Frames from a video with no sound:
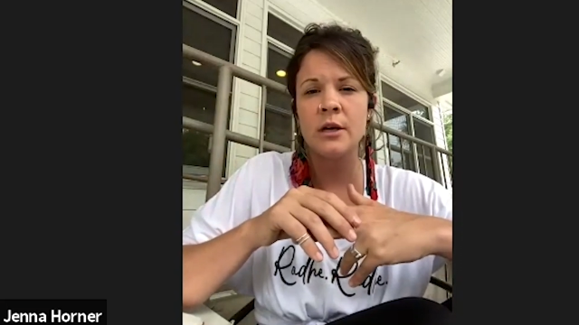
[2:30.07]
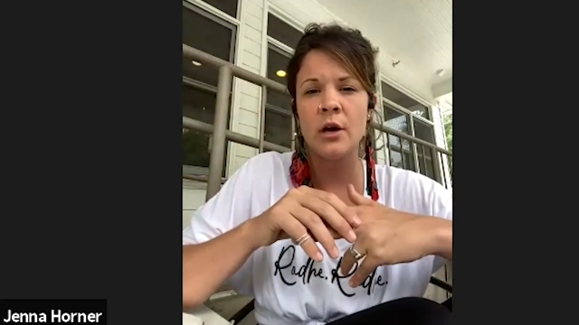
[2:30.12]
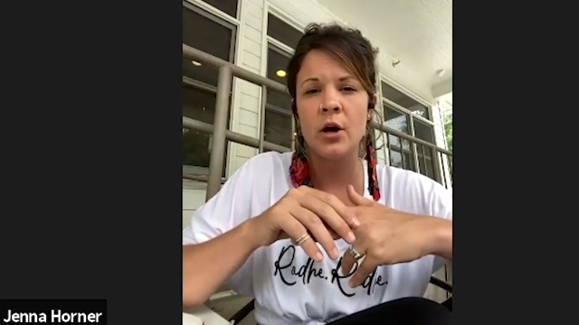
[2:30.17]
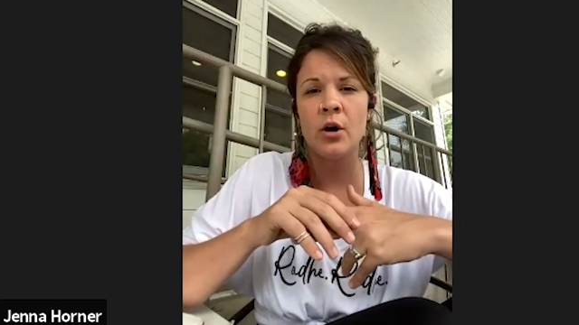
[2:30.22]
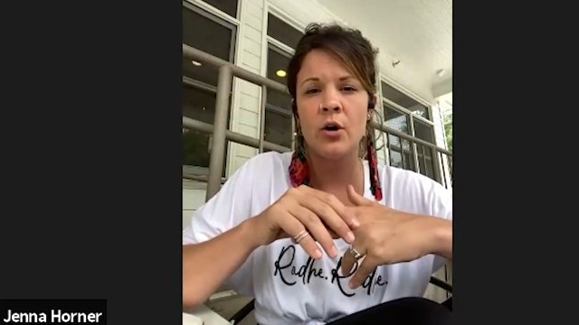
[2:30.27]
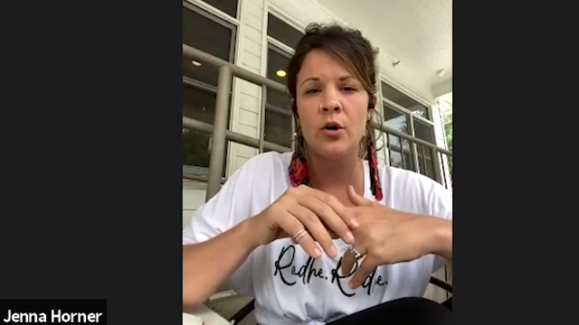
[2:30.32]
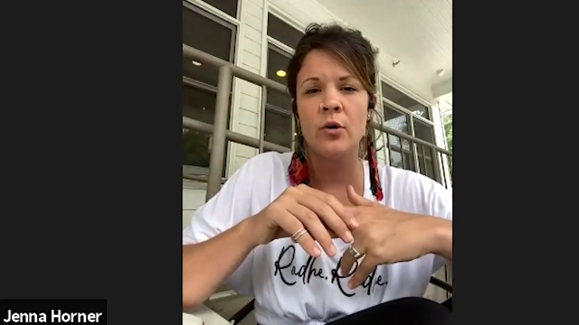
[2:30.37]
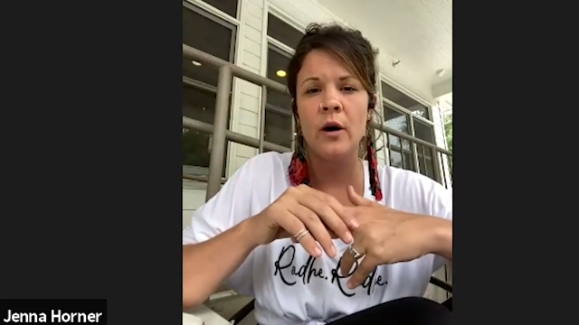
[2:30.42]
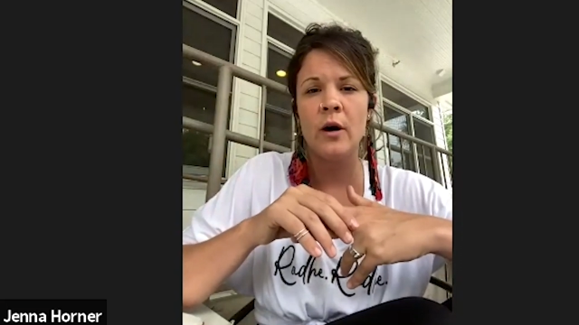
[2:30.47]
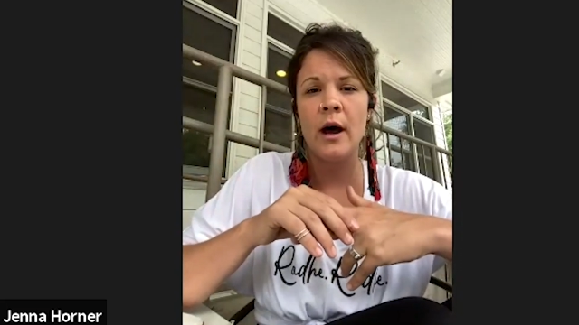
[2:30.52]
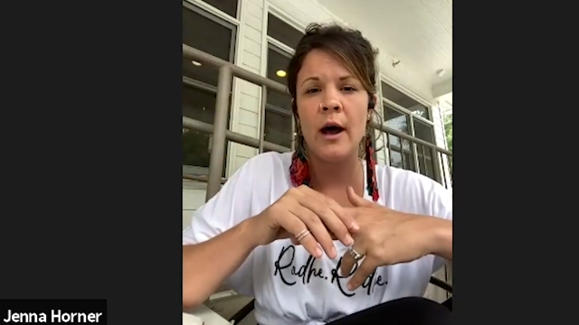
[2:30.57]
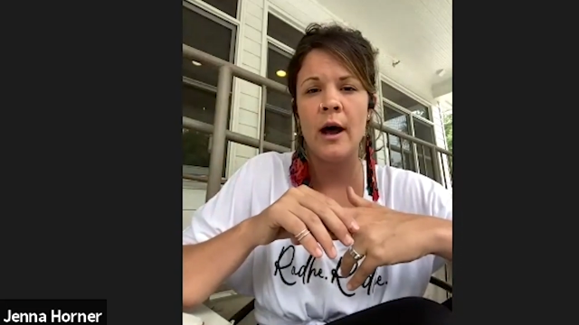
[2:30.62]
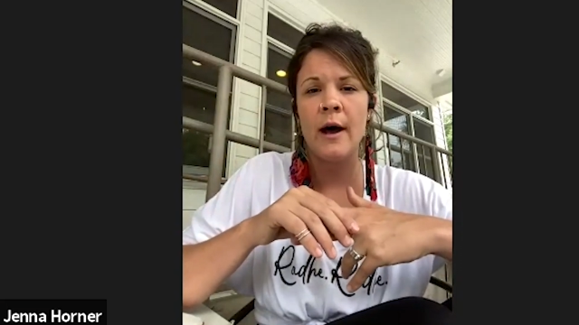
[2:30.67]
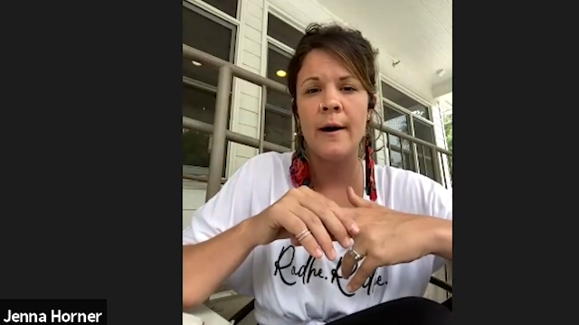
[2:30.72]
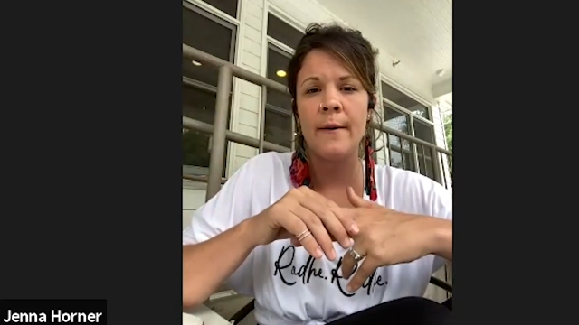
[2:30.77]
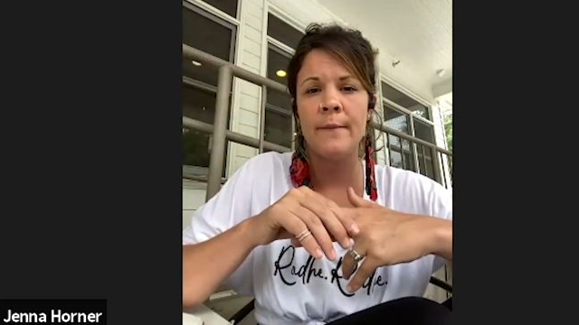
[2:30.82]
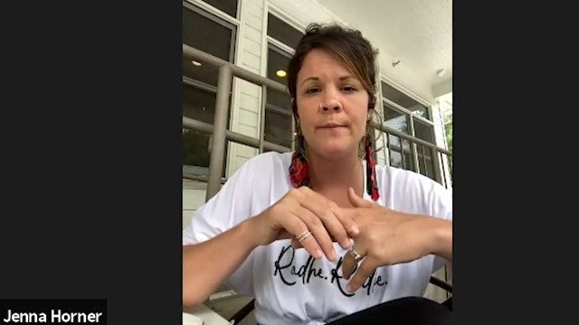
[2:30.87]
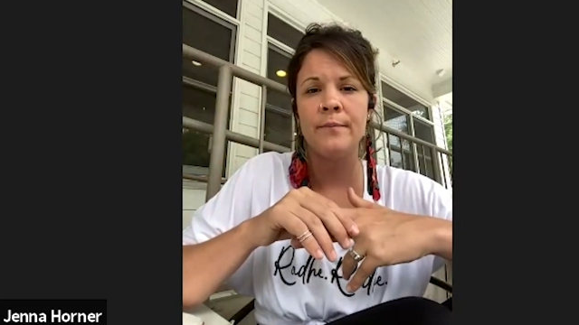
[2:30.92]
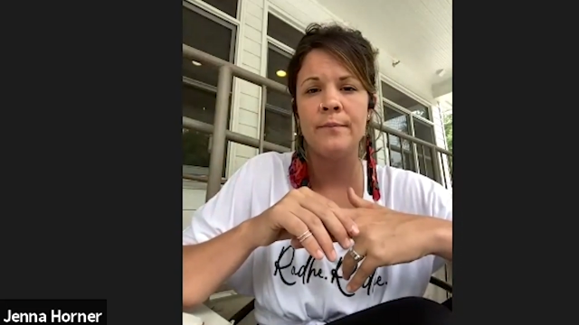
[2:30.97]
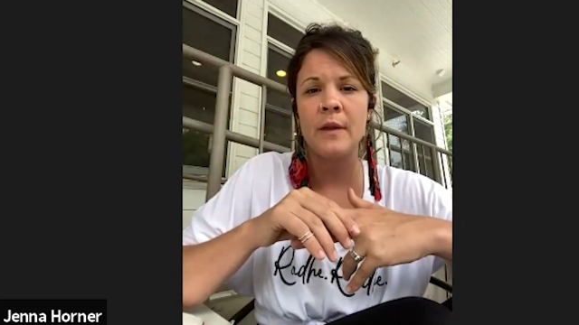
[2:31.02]
So
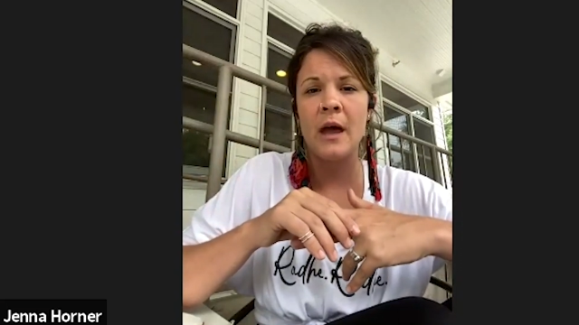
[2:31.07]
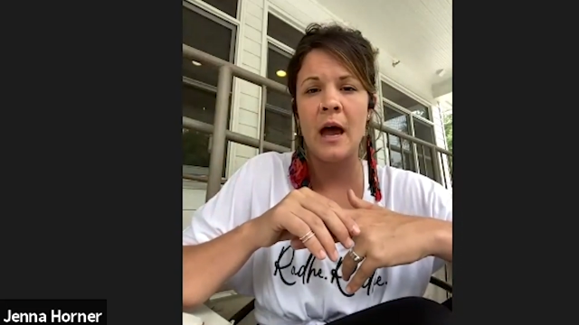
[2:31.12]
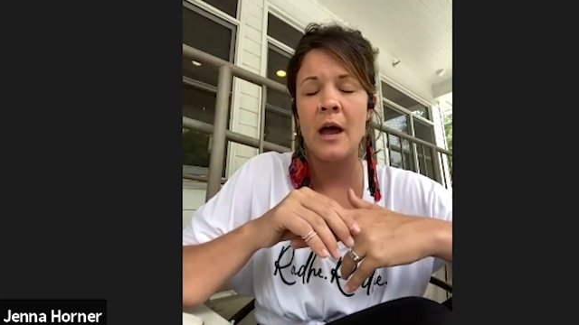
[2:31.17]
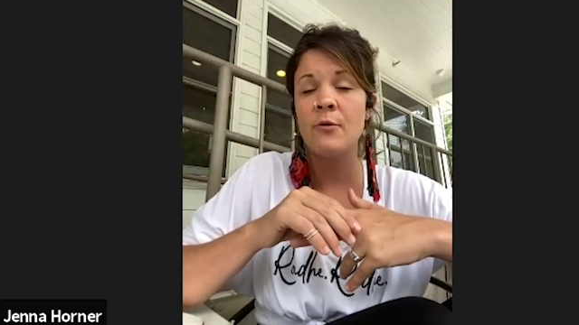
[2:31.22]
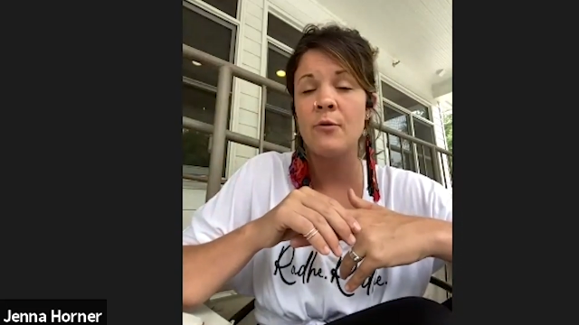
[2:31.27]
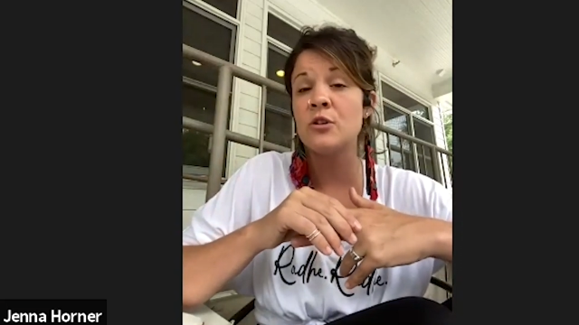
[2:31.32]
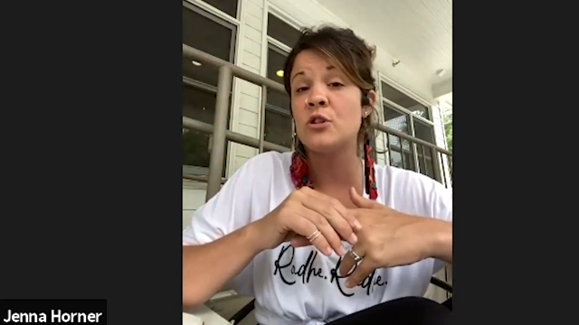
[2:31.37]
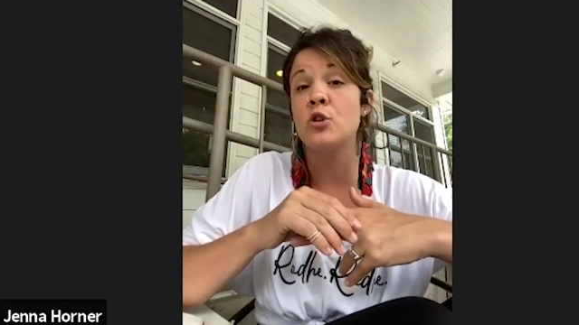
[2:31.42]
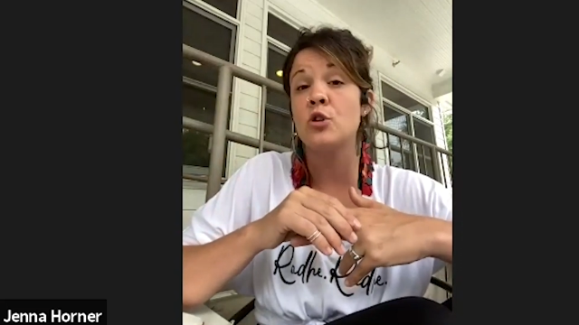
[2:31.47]
I was